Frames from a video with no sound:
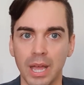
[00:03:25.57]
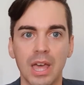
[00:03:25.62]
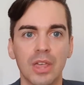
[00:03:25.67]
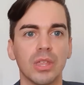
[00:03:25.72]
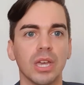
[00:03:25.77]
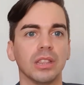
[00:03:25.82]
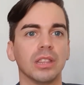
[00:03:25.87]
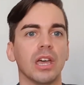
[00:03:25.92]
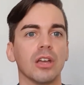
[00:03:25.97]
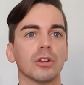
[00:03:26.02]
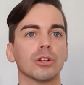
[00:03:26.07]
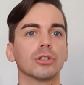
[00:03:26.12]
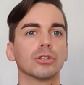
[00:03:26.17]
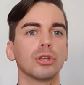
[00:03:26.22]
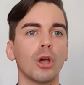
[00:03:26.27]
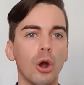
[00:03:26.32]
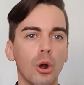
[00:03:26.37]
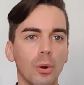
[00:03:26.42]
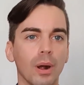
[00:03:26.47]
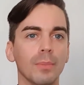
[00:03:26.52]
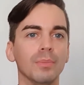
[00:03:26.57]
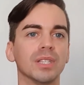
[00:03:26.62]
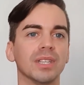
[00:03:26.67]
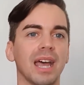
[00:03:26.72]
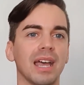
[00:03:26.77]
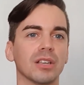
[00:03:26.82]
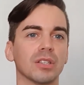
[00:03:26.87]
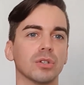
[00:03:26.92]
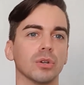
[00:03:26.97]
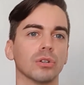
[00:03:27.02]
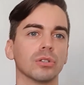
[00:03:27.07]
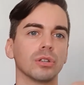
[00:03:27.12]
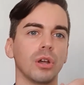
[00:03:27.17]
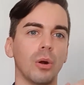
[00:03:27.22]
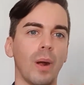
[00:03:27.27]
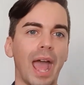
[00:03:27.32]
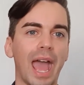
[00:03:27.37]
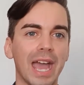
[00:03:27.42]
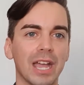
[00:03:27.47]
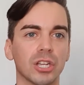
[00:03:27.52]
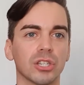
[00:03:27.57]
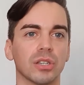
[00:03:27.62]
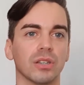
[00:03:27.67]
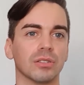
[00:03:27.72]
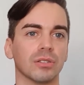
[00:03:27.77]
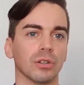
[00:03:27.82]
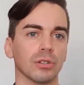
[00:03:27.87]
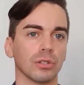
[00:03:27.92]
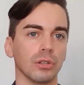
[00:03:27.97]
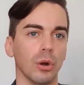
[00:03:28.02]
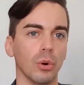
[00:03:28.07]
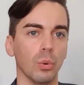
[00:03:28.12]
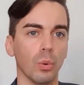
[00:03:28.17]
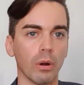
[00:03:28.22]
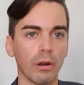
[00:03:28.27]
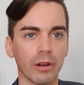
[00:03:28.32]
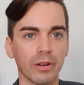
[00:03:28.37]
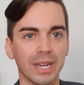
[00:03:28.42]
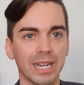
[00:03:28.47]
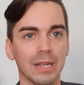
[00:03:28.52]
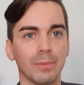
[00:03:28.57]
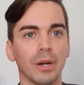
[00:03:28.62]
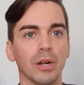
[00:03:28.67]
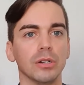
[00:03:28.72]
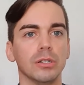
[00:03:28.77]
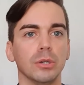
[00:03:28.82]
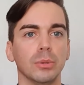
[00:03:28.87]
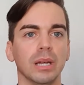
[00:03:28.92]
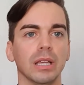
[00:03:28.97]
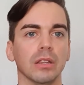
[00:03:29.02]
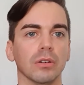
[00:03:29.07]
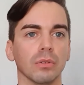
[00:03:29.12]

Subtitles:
that they're so obsessed or so anxious or so worried about doing the